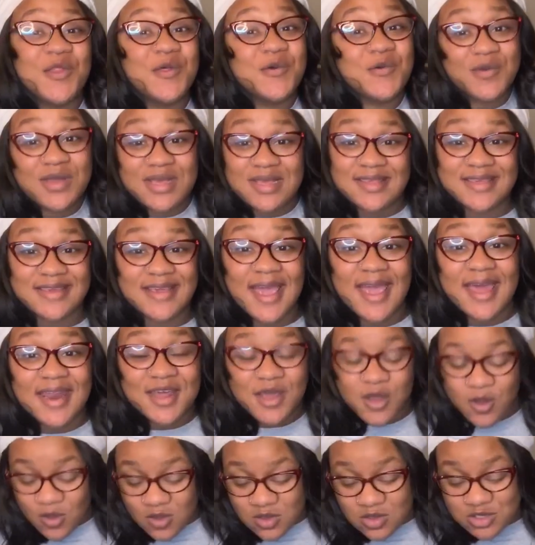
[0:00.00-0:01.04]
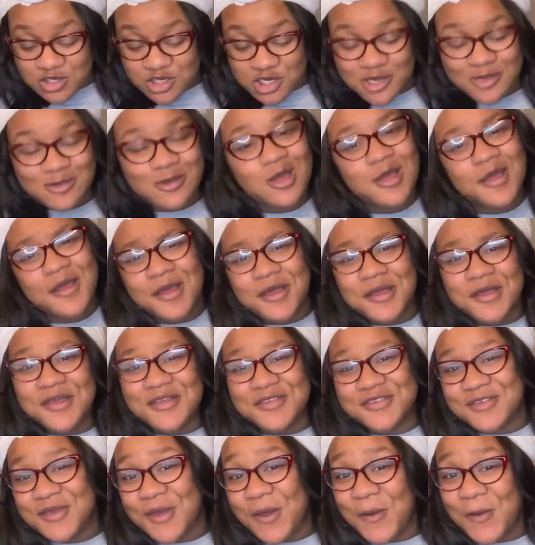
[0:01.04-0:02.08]
Louisiana culture.
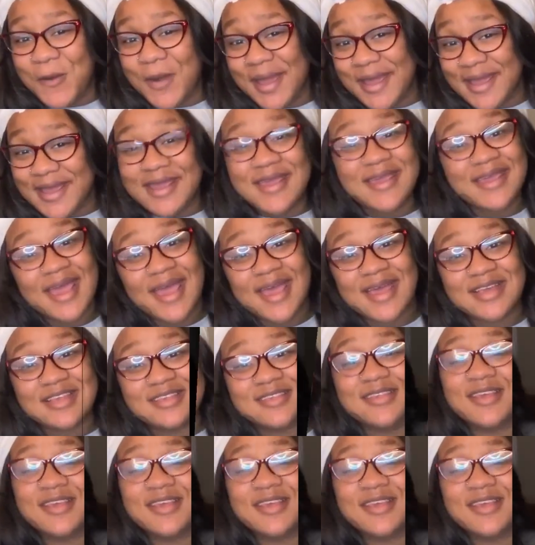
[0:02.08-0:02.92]
So yes.